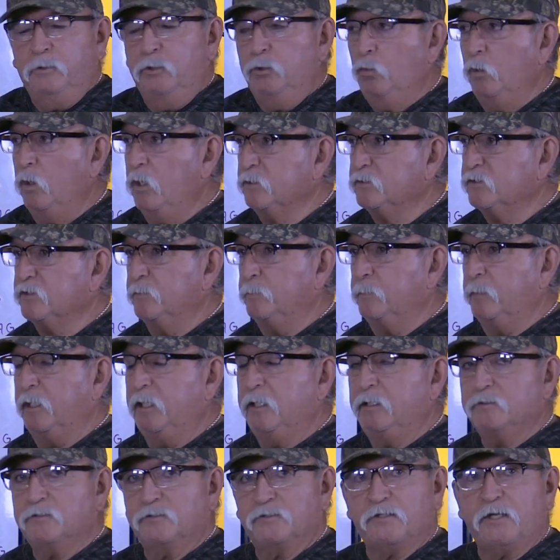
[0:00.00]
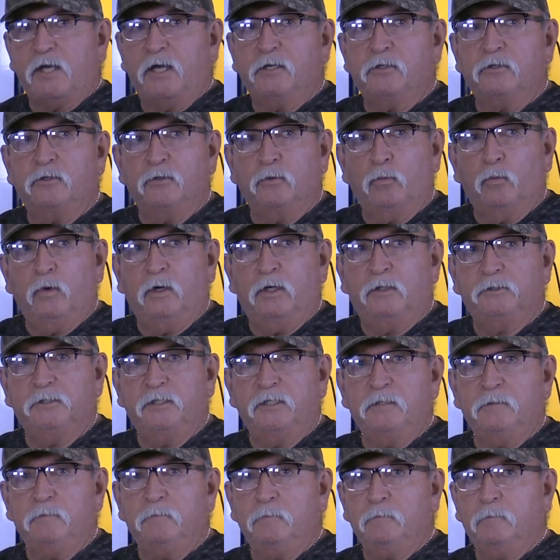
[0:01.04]
You want some insight on
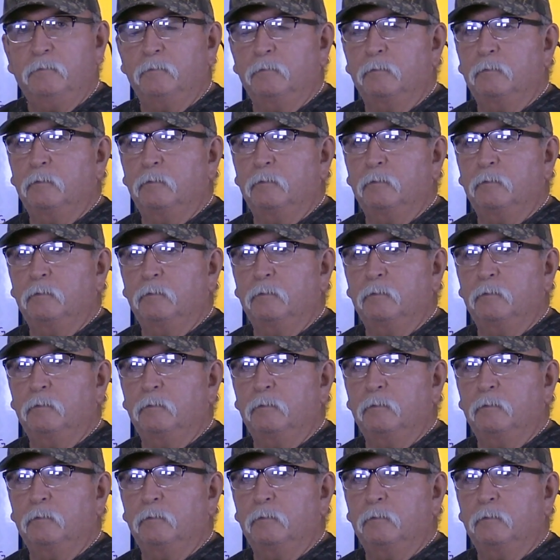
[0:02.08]
welding,